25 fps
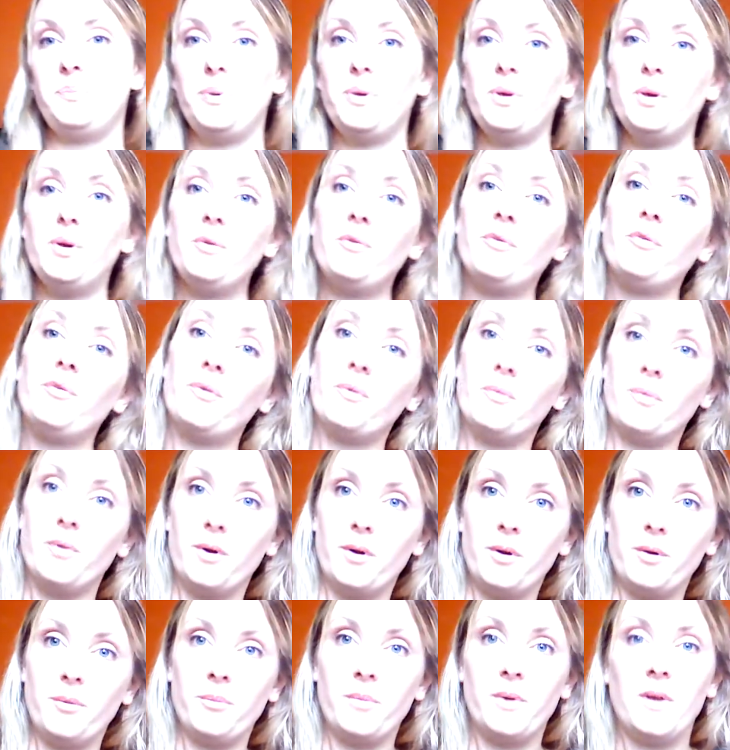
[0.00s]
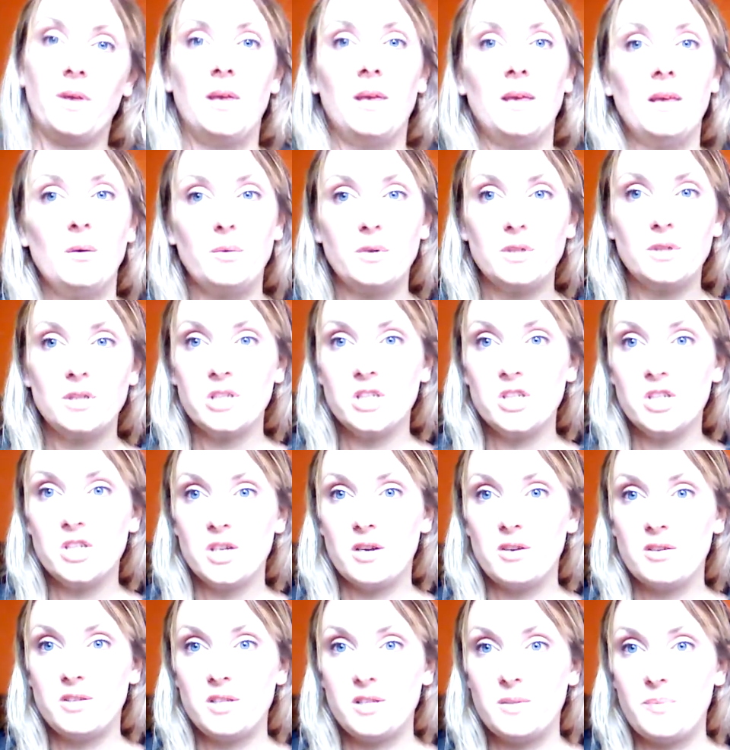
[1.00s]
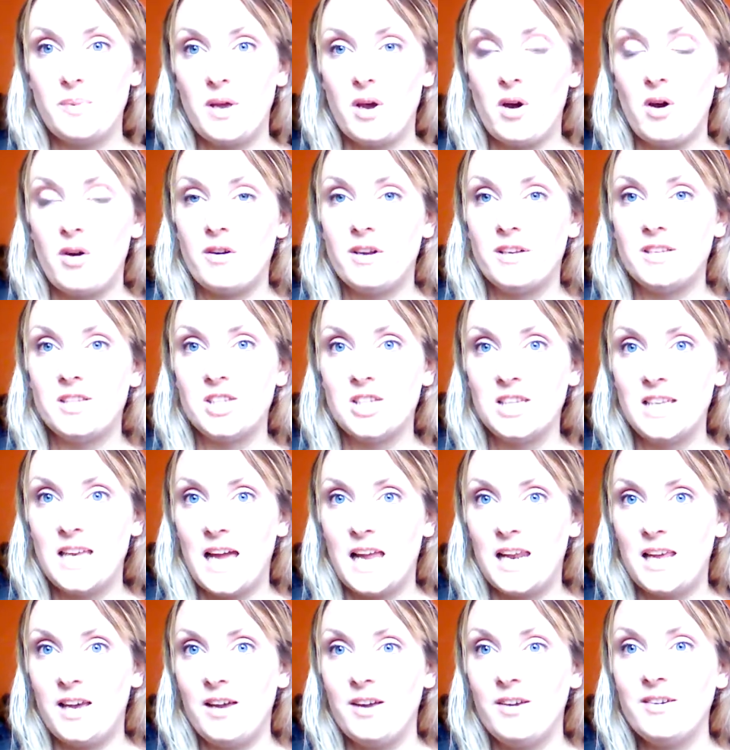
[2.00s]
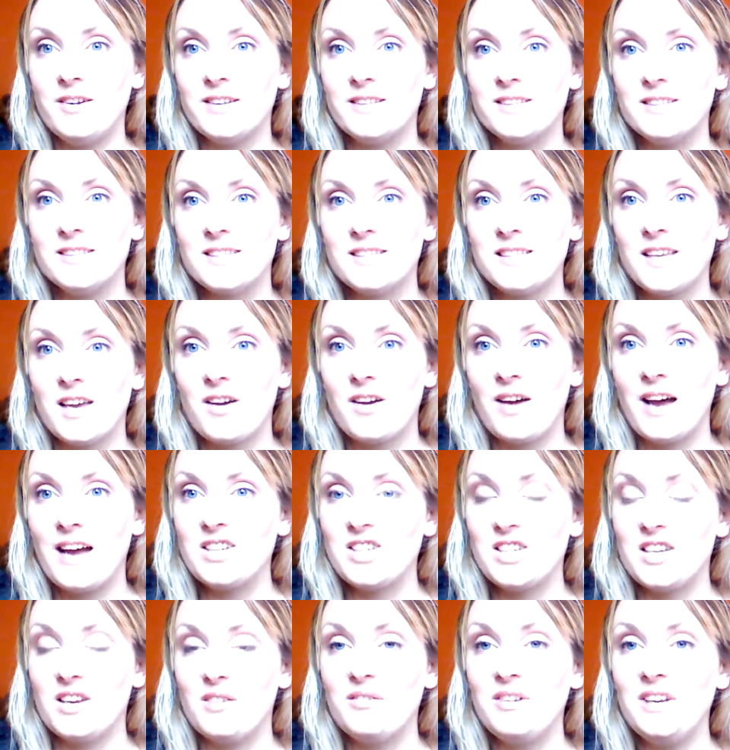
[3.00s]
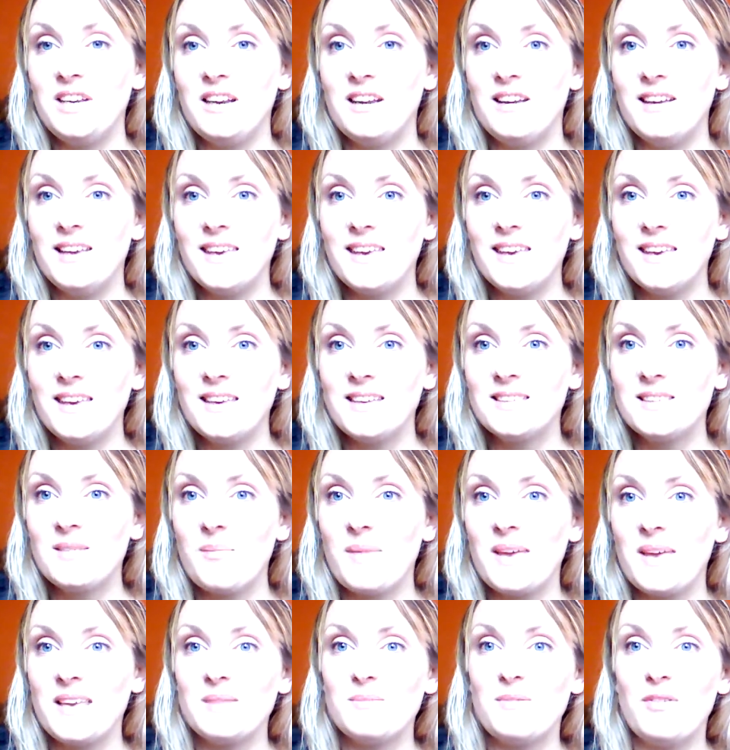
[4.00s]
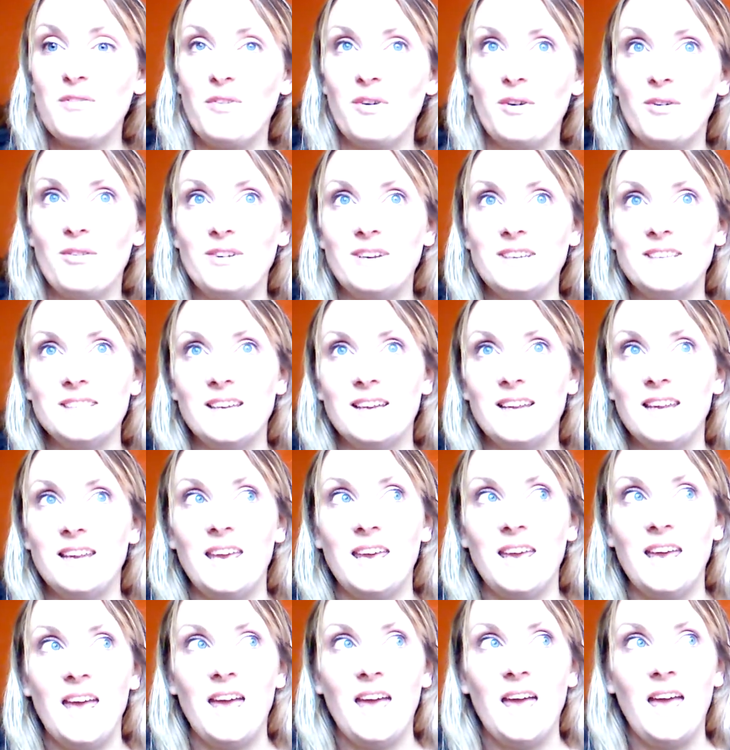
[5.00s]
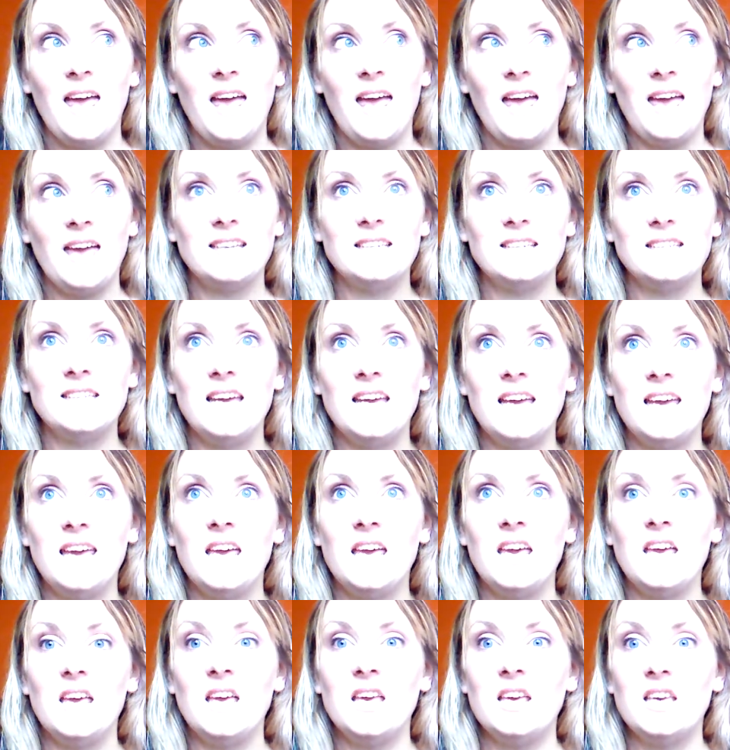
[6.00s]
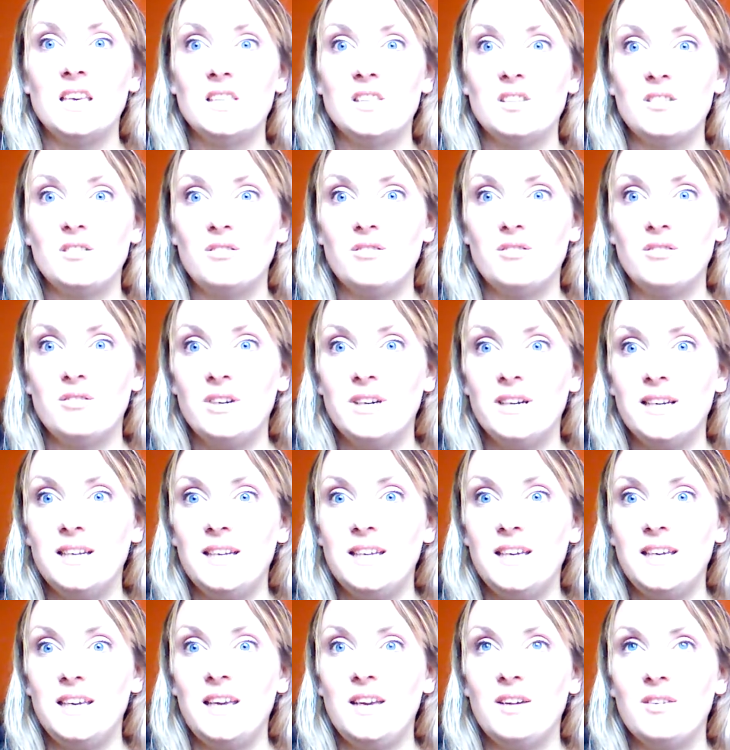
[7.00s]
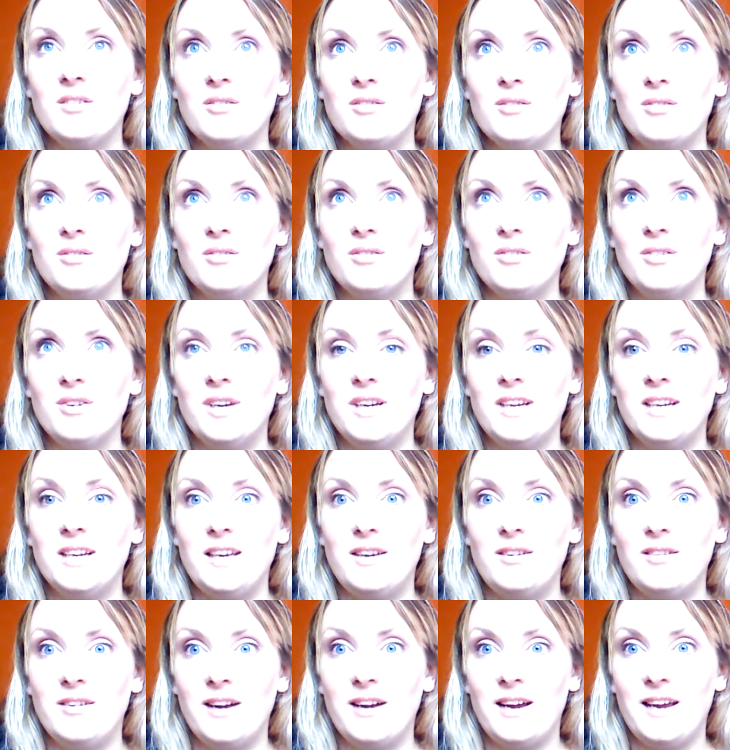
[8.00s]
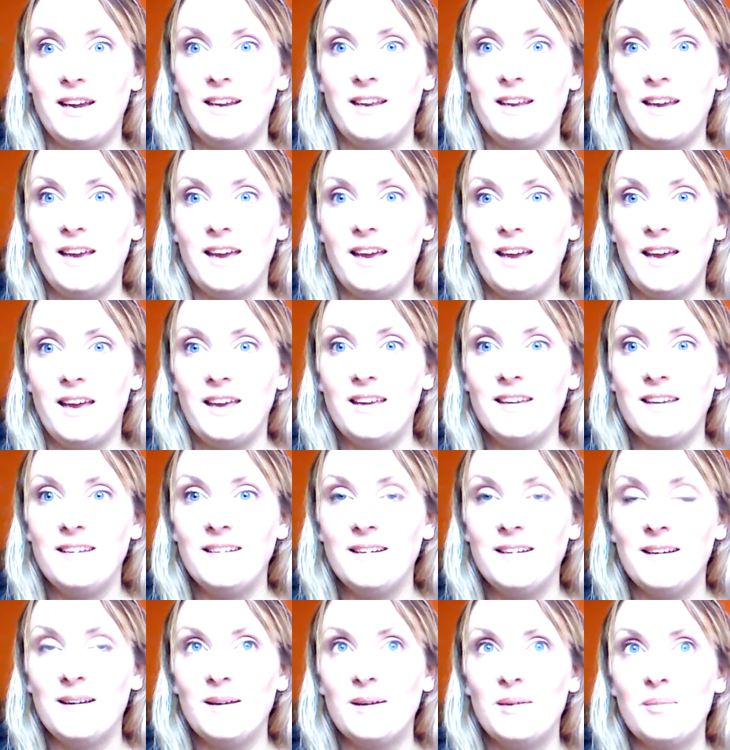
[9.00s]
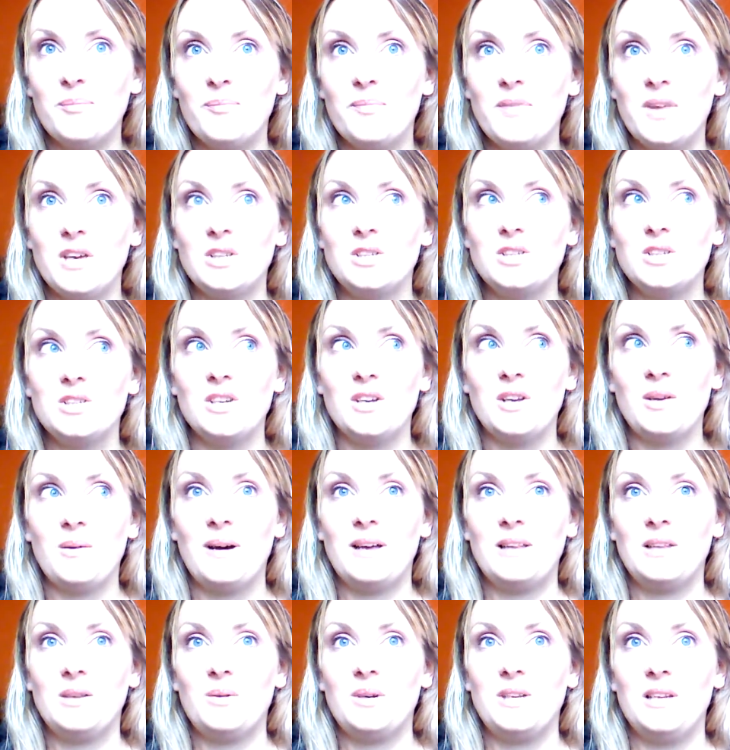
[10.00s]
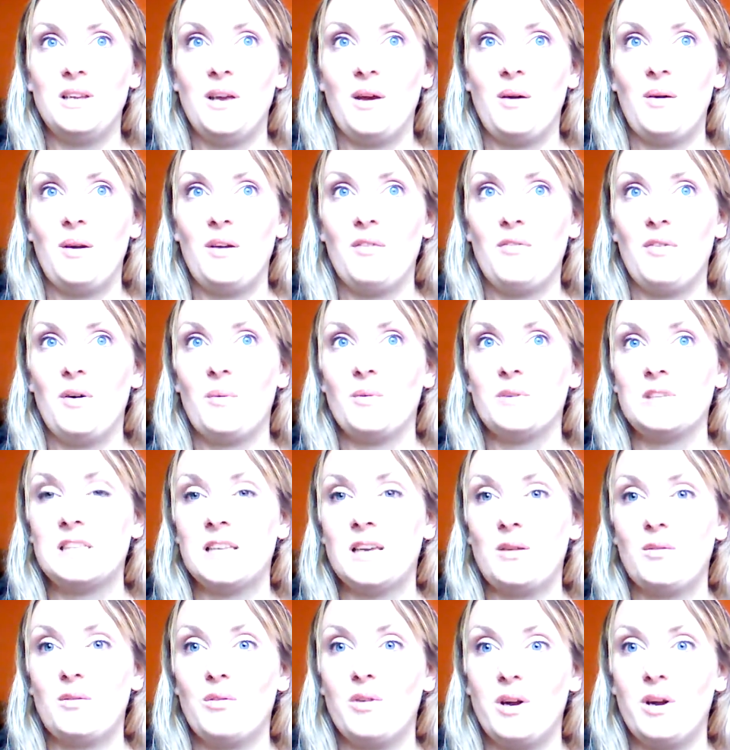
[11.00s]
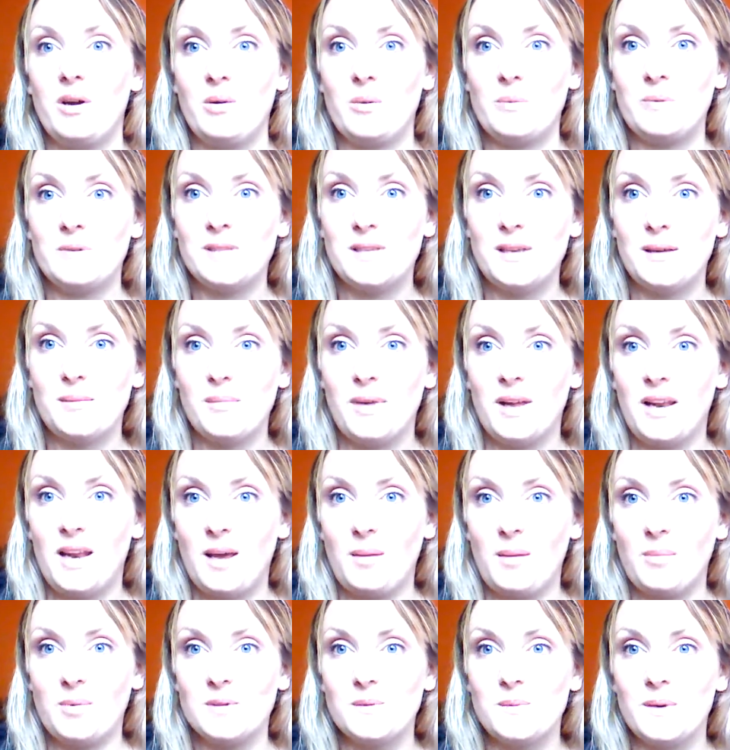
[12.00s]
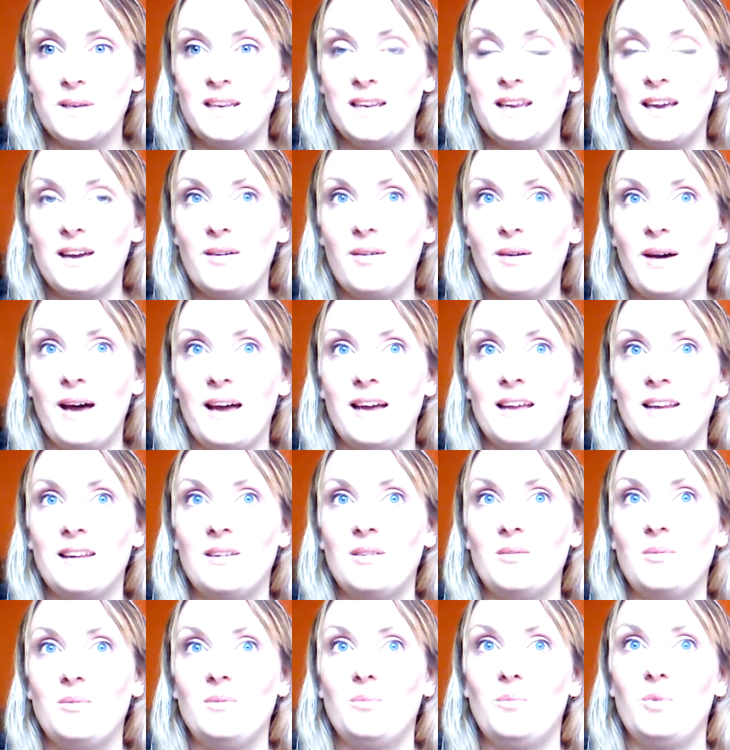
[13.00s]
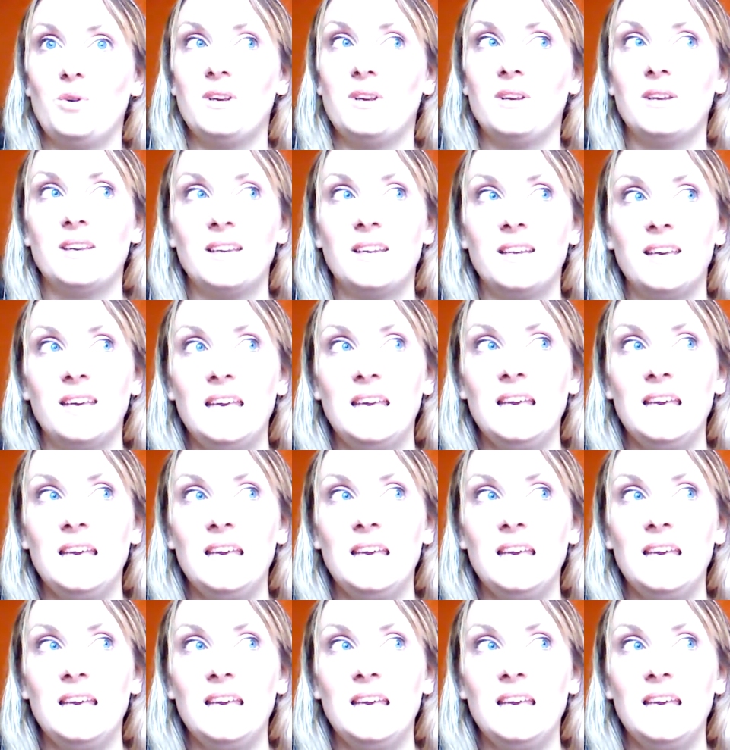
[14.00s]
beautiful room, which he chose to be orange and yellow, and so actually I really like it because it makes me feel really sunny. And today is a really, really grey day. I'd show you out the window if I wasn't like right opposite my neighbour's window and wouldn't